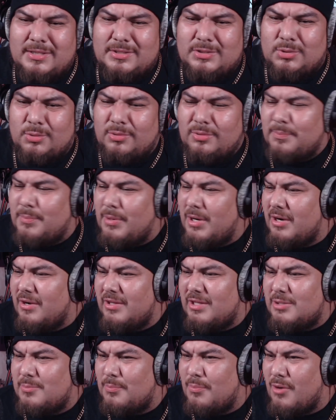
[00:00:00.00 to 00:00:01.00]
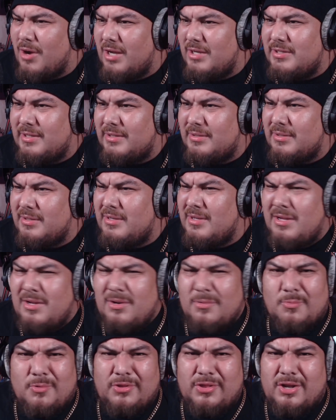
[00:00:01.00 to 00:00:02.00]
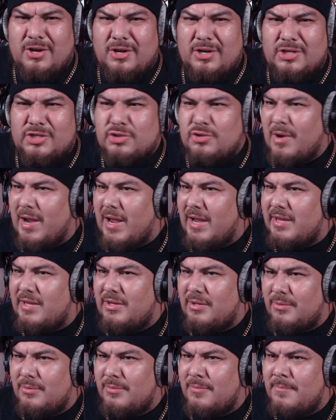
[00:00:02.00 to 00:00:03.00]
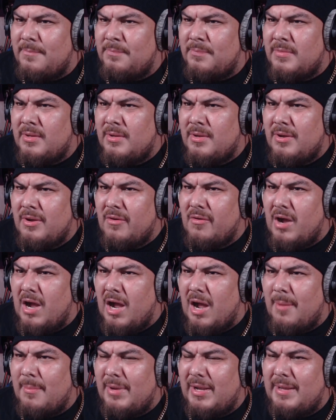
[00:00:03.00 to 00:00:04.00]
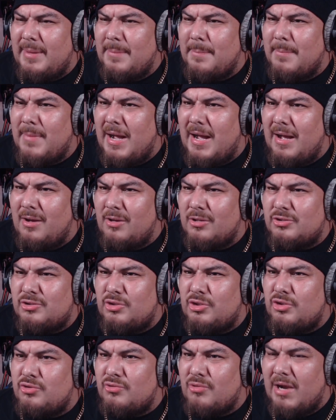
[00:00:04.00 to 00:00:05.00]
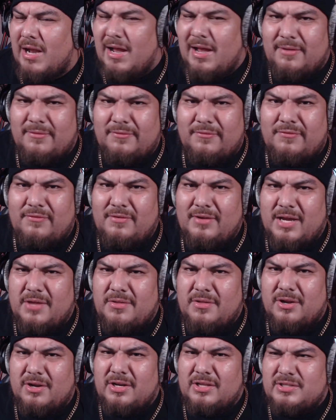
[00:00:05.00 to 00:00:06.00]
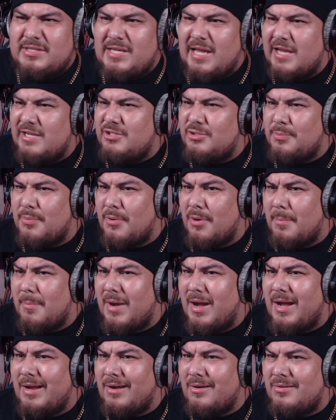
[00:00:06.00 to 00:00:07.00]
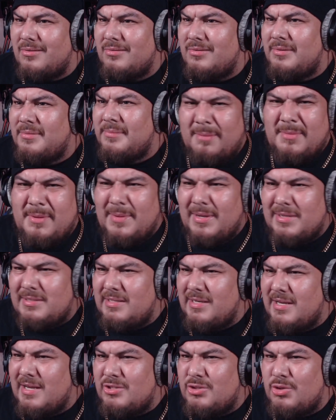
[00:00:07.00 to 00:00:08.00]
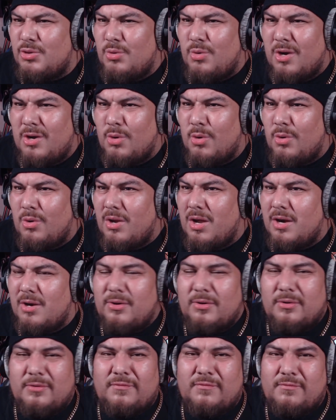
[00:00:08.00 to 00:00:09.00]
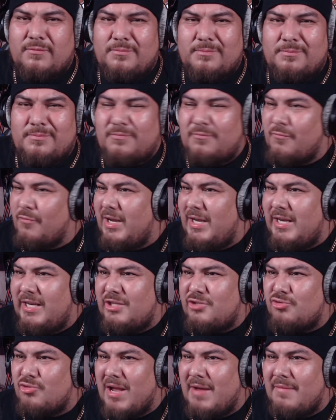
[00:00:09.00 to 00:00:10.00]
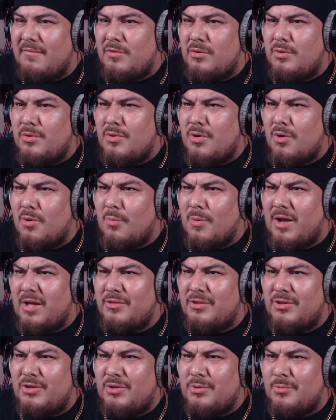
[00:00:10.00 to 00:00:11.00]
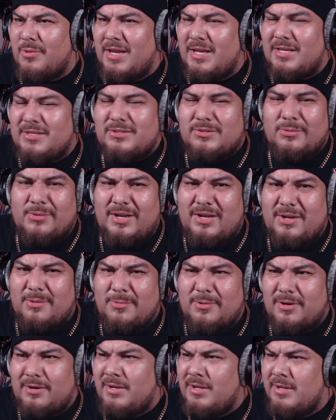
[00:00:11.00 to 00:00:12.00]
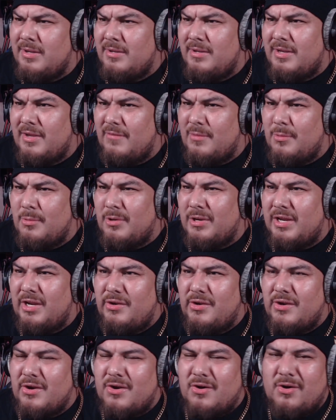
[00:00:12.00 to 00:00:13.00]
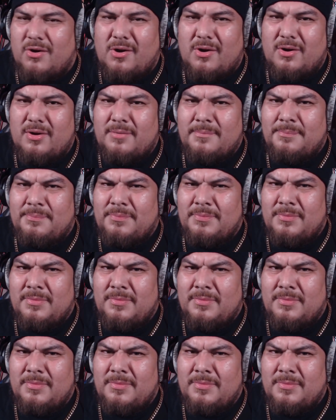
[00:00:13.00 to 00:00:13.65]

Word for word: is doing part of this project where they're going to track you how many miles you drive and they're going to tax you per mile I mean, basically, guys, you are no longer to freely travel around the U.S. or anywhere. If you want to get in your car